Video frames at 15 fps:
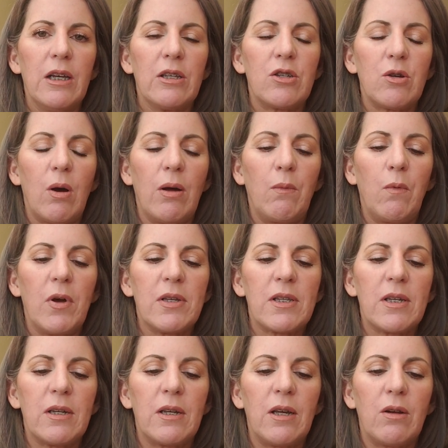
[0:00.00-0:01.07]
So I
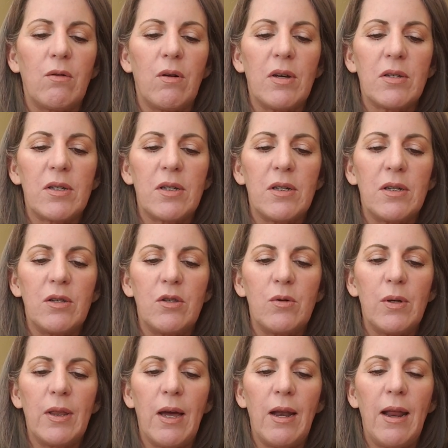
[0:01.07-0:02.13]
wasn't interested in
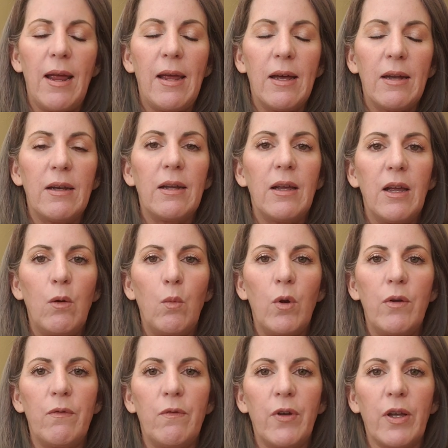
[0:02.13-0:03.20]
doing that, and it
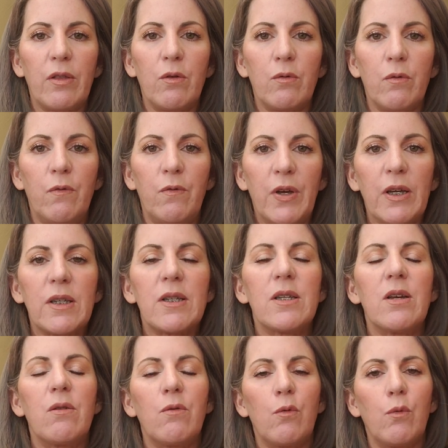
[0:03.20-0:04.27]
wouldn't
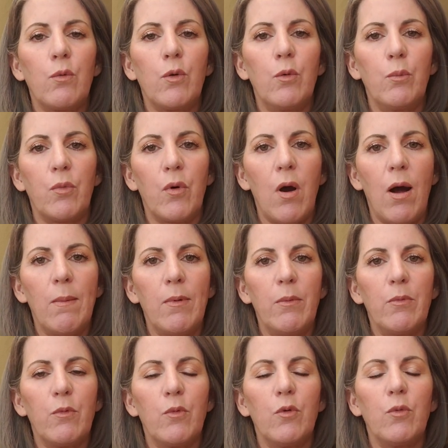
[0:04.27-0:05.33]
fix the root
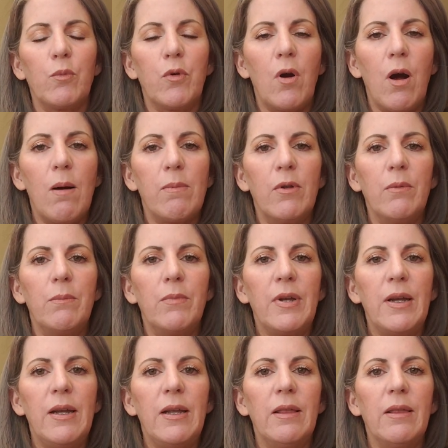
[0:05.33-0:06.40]
problem. The root problem
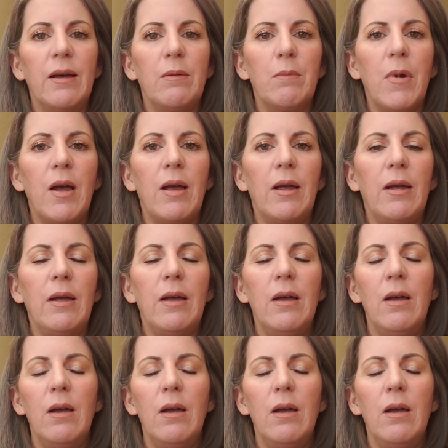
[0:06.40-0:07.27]
being that my